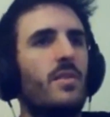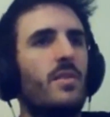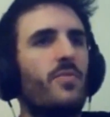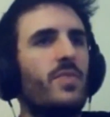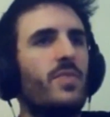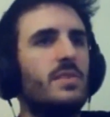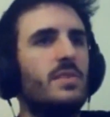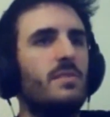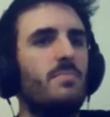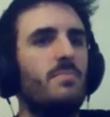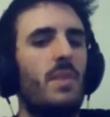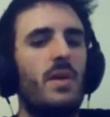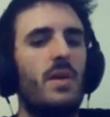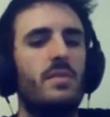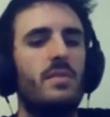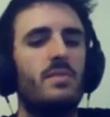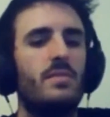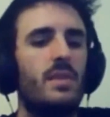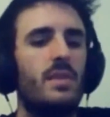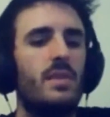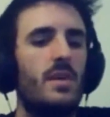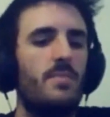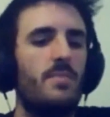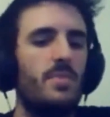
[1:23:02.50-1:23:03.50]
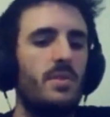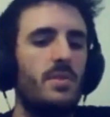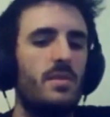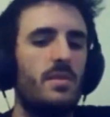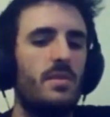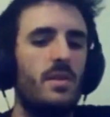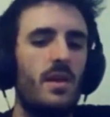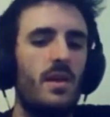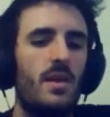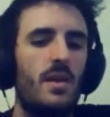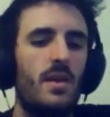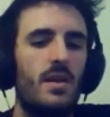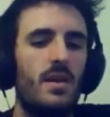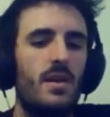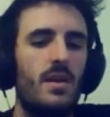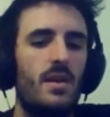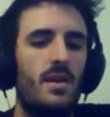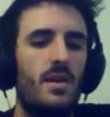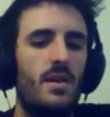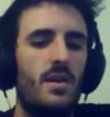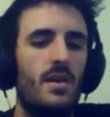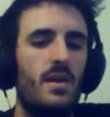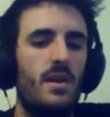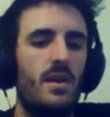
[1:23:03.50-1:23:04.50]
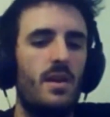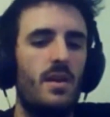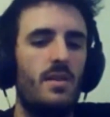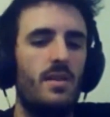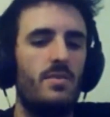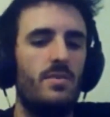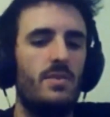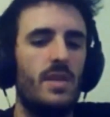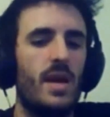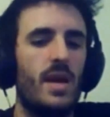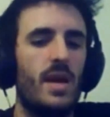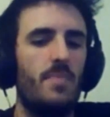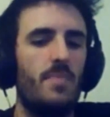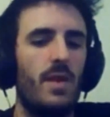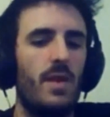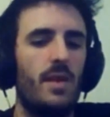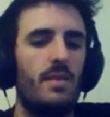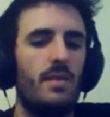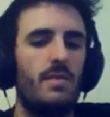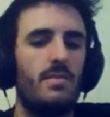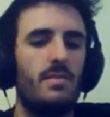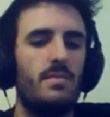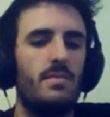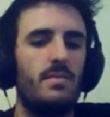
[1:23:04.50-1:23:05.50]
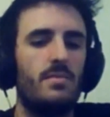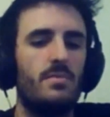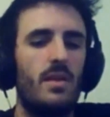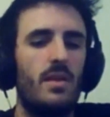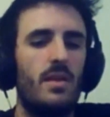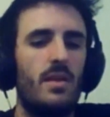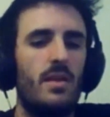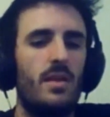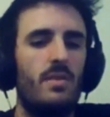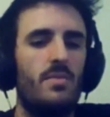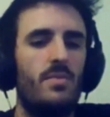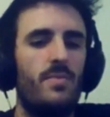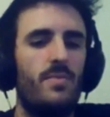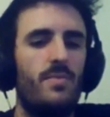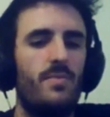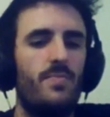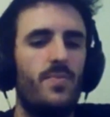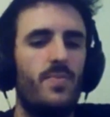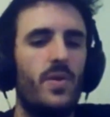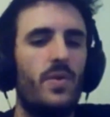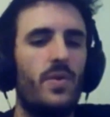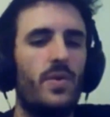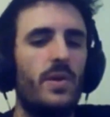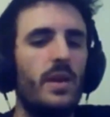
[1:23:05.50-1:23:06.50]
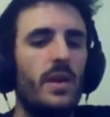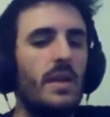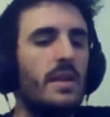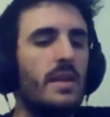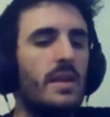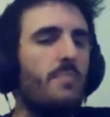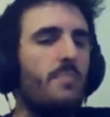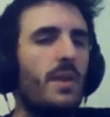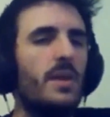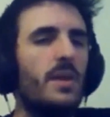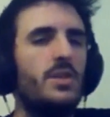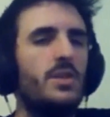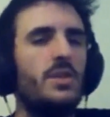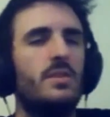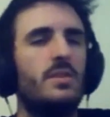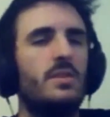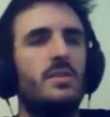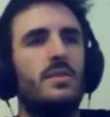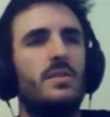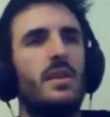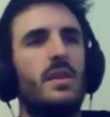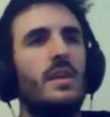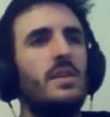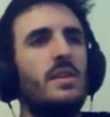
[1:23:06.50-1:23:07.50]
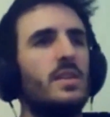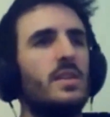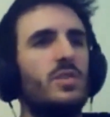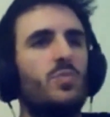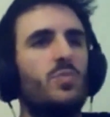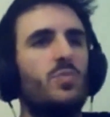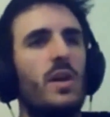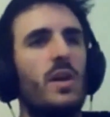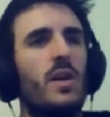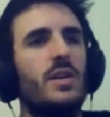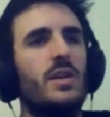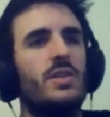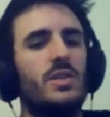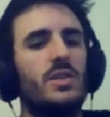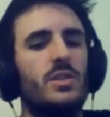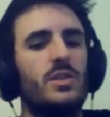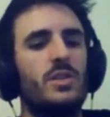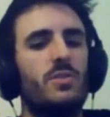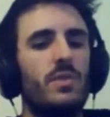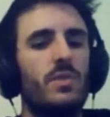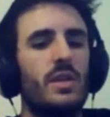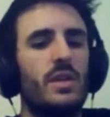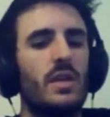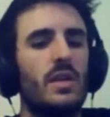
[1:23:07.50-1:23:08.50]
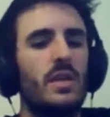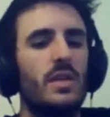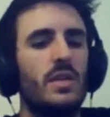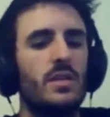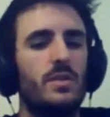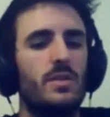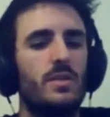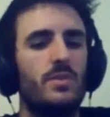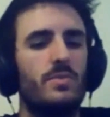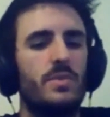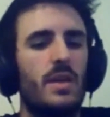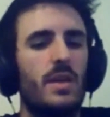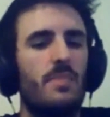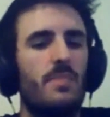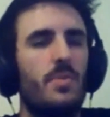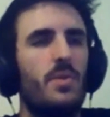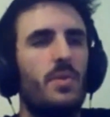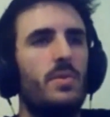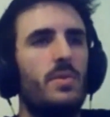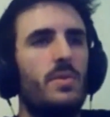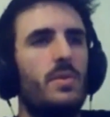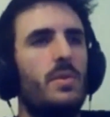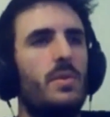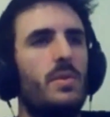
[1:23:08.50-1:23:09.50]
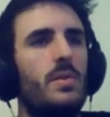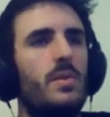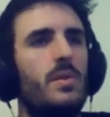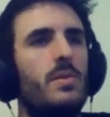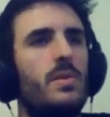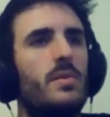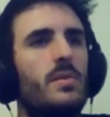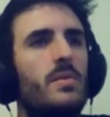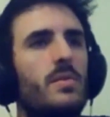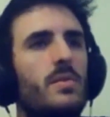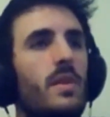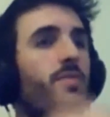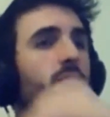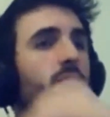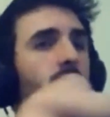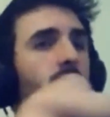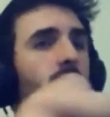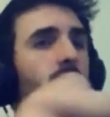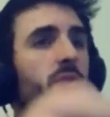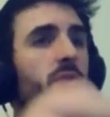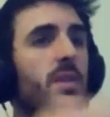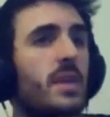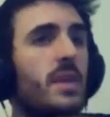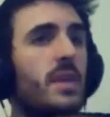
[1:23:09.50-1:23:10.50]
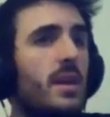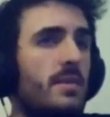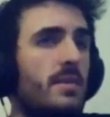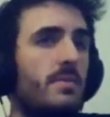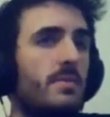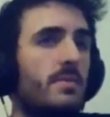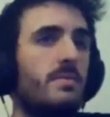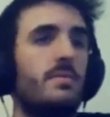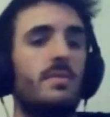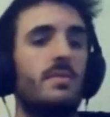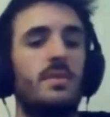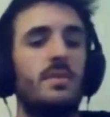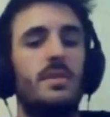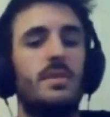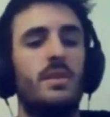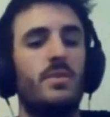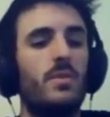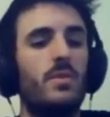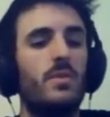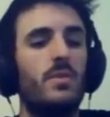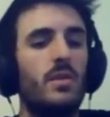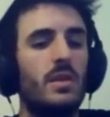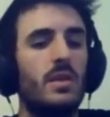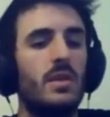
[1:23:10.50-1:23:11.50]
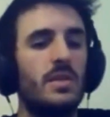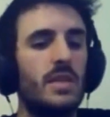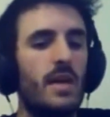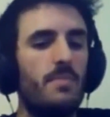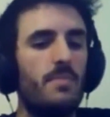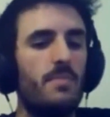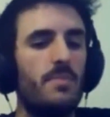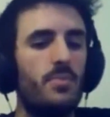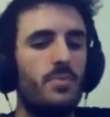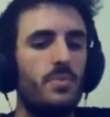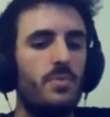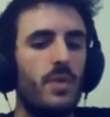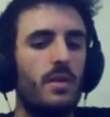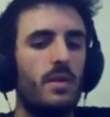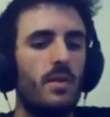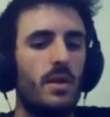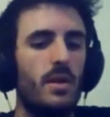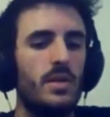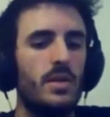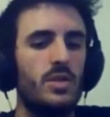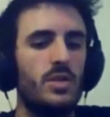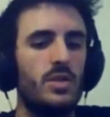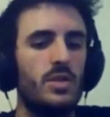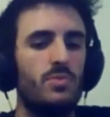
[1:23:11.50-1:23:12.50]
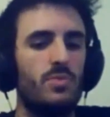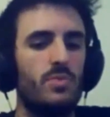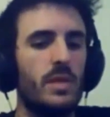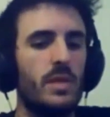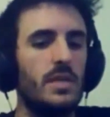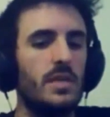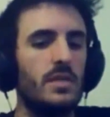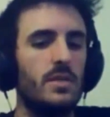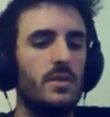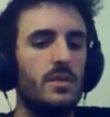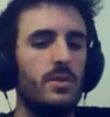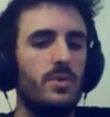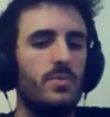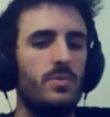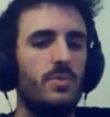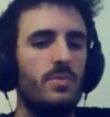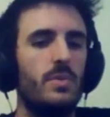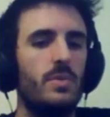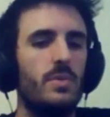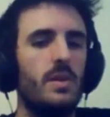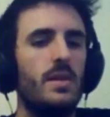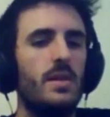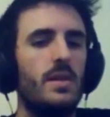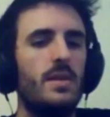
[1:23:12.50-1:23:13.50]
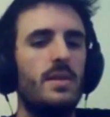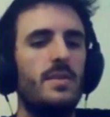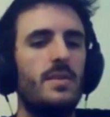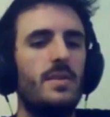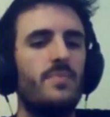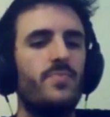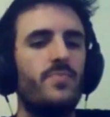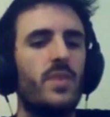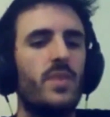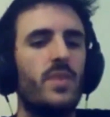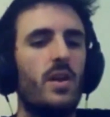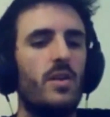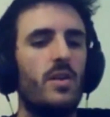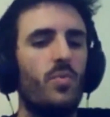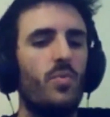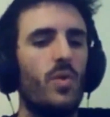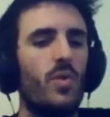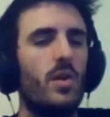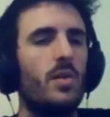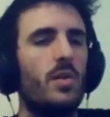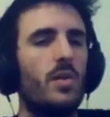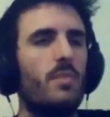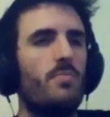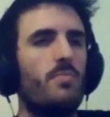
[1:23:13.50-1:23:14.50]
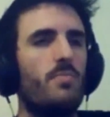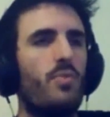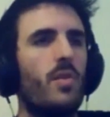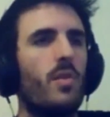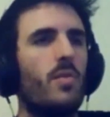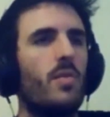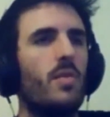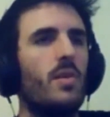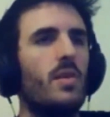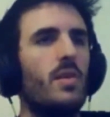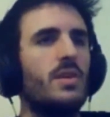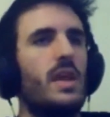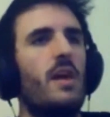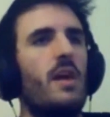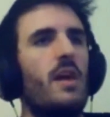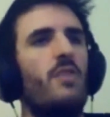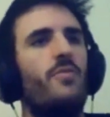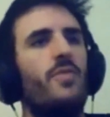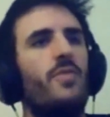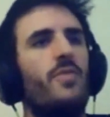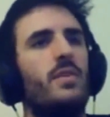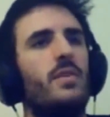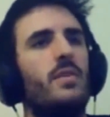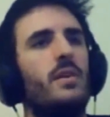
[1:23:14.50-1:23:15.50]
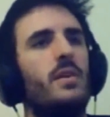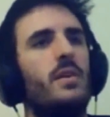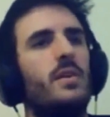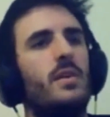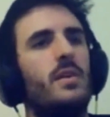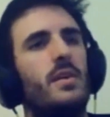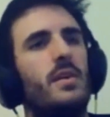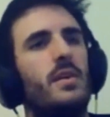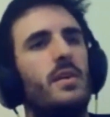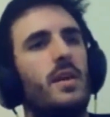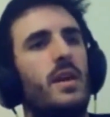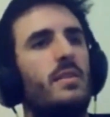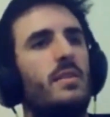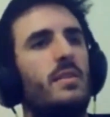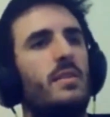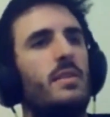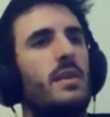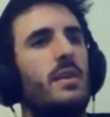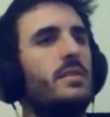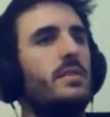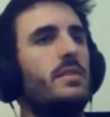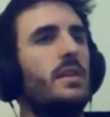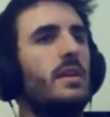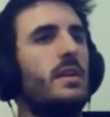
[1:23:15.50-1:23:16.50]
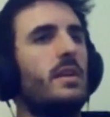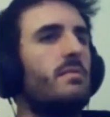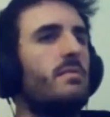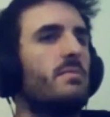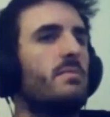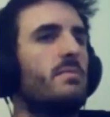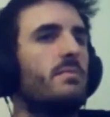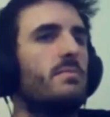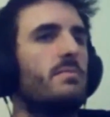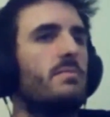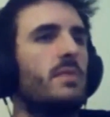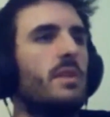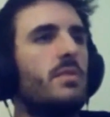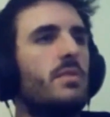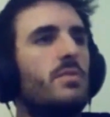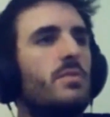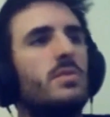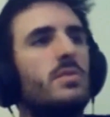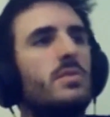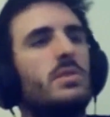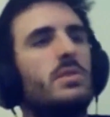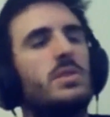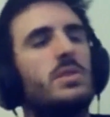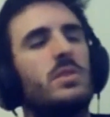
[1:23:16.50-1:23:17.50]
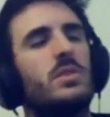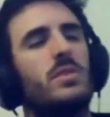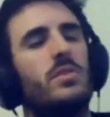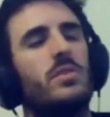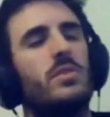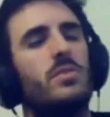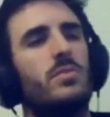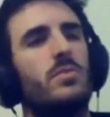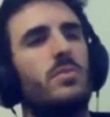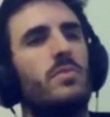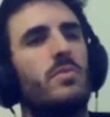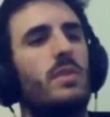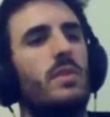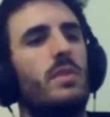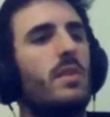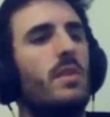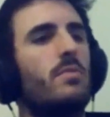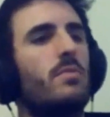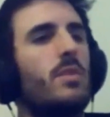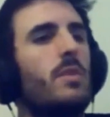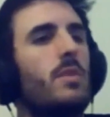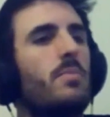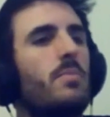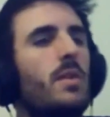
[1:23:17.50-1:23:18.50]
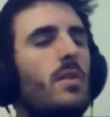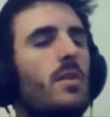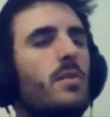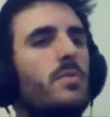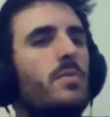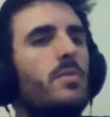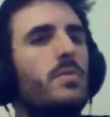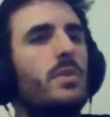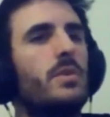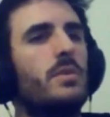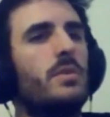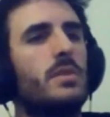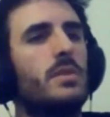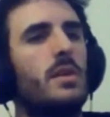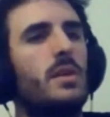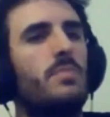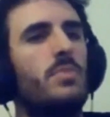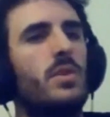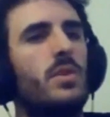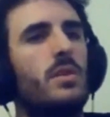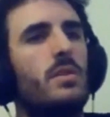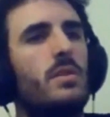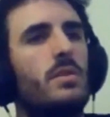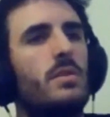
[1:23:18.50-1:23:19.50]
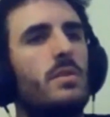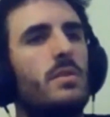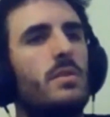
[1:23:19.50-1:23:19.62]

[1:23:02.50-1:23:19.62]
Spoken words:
there's a market there. But end of the day, man, on an indie budget, the easiest way is just to release a little demo. Like Fistful of Gun, it's another good example. Like I just released a little kind of work in progress alpha, and it did good. So I thought, yeah, I'll keep going with it, type thing.